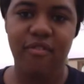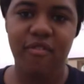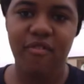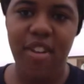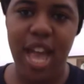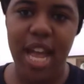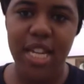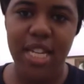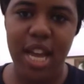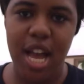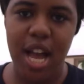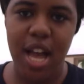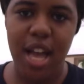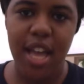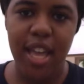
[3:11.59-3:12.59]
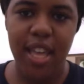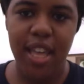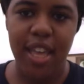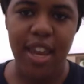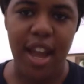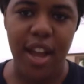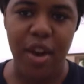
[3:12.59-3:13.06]
Fanta!
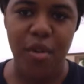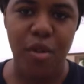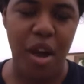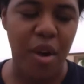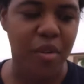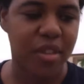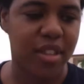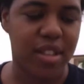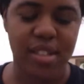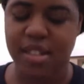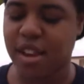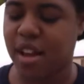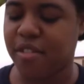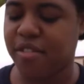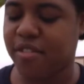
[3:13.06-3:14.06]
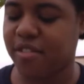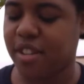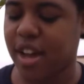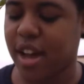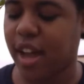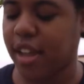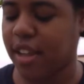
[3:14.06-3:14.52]
Cannot go wrong with this stuff.
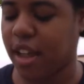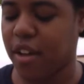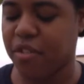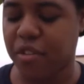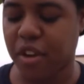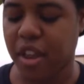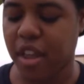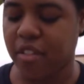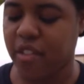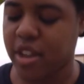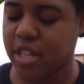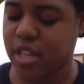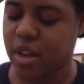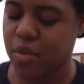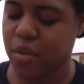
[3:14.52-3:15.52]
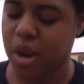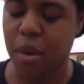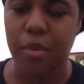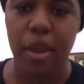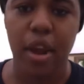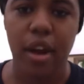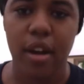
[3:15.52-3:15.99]
I love drinking Fanta when
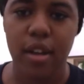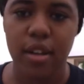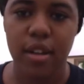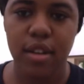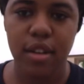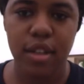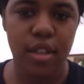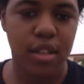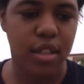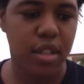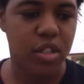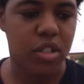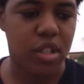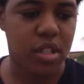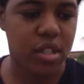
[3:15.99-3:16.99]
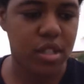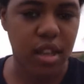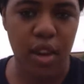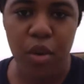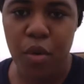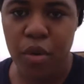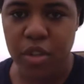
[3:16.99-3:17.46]
I'm here. Delicious,
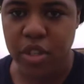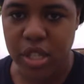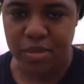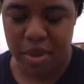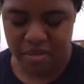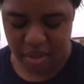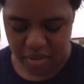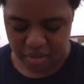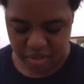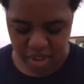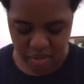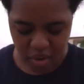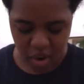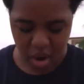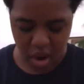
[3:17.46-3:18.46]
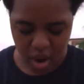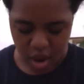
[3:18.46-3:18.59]
and orange is my favorite flavor.